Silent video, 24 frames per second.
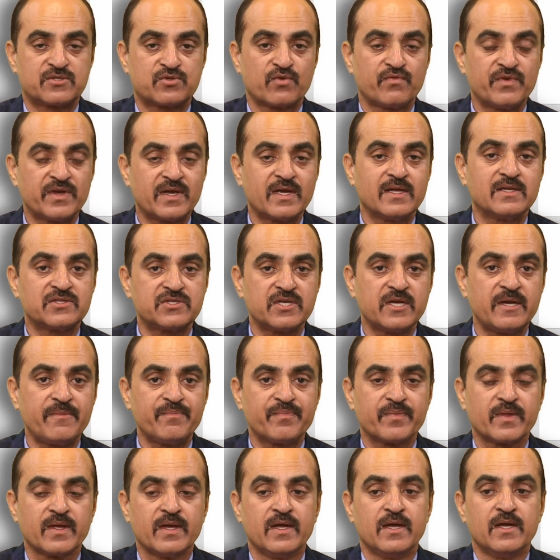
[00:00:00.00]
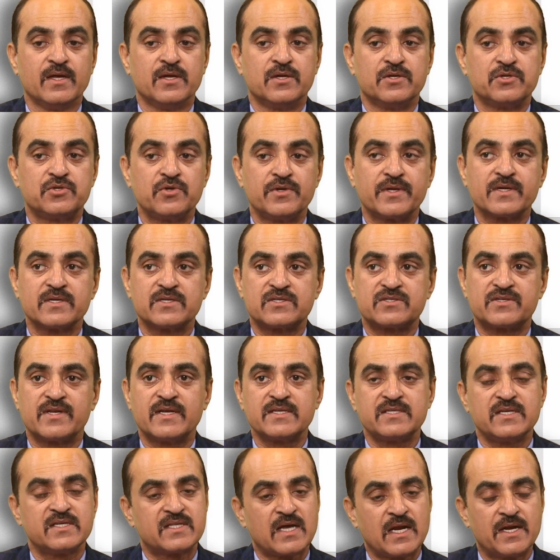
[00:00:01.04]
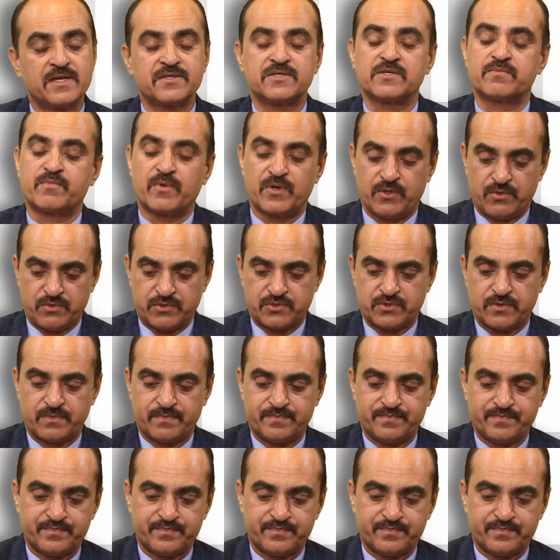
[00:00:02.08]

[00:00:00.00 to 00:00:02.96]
So, we can say during stress ethylene is produced.